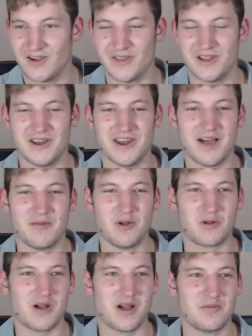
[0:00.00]
the enamel
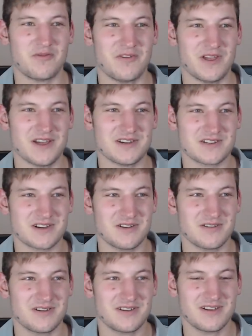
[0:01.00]
cup fiasco.